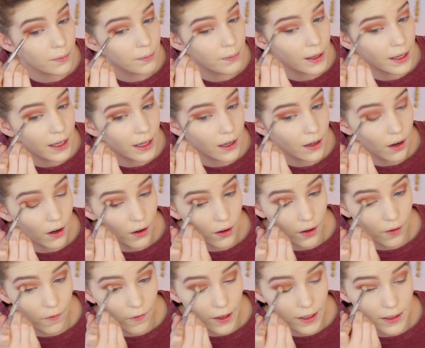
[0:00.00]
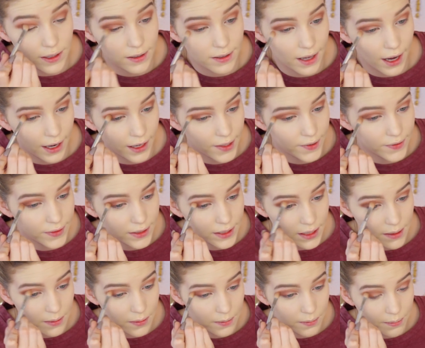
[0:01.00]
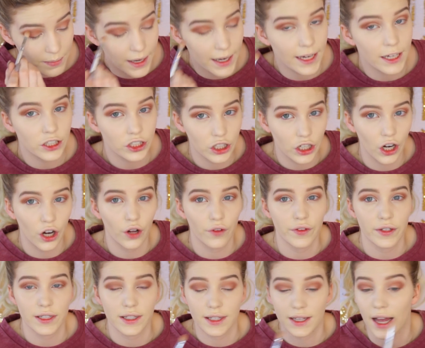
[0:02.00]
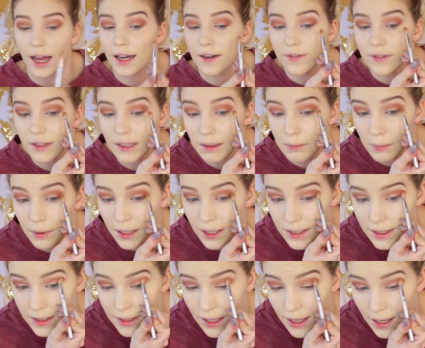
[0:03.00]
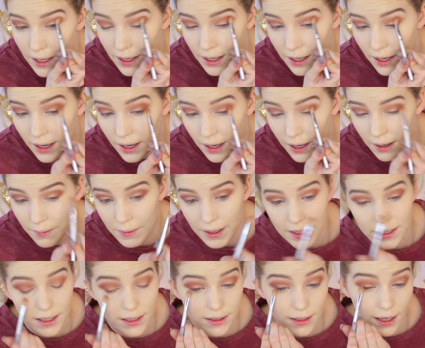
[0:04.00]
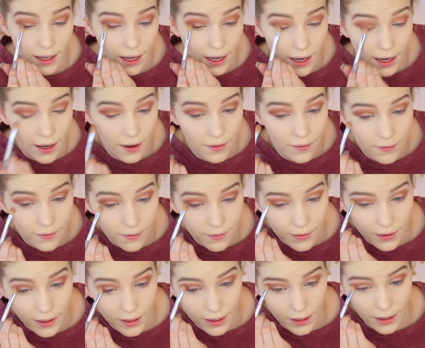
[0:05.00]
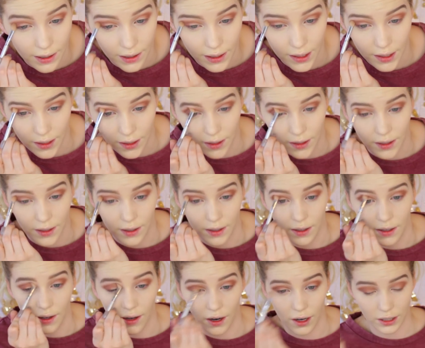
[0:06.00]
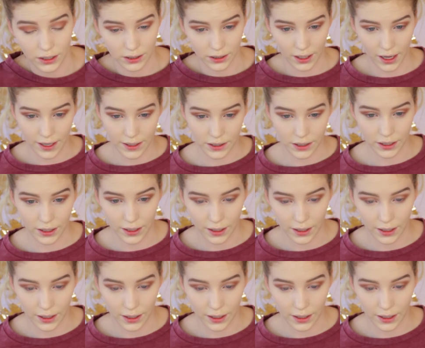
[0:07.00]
making all of this is kind of making sure all of this is kind of seamless and doesn't have any harsh lines or